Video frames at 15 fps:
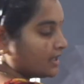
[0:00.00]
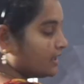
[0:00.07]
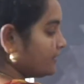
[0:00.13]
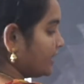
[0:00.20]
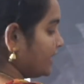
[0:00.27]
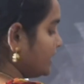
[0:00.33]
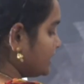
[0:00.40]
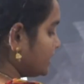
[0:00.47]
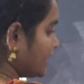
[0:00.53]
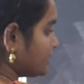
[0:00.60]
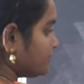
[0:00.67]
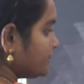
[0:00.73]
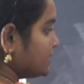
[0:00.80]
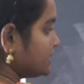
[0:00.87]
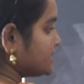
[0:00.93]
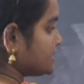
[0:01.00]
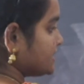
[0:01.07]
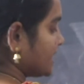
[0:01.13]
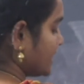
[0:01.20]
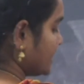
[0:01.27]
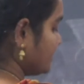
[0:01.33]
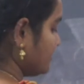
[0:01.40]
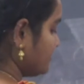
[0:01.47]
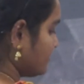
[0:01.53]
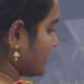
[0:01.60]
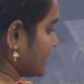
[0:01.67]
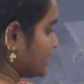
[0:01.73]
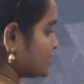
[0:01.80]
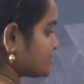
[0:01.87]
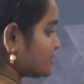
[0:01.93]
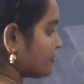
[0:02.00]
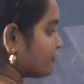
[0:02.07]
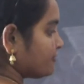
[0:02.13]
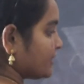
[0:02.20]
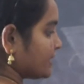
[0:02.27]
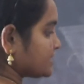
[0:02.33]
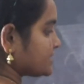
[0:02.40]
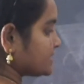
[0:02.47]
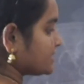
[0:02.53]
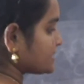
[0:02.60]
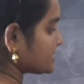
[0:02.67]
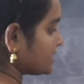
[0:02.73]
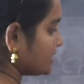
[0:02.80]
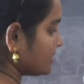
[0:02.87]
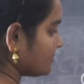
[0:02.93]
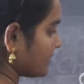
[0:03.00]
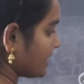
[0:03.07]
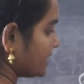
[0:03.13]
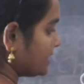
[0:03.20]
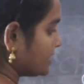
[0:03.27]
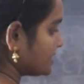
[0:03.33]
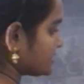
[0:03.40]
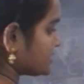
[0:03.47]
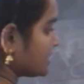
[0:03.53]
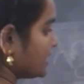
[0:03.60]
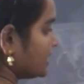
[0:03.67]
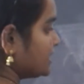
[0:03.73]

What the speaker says: Right, that means 10 minus of plus is here minus.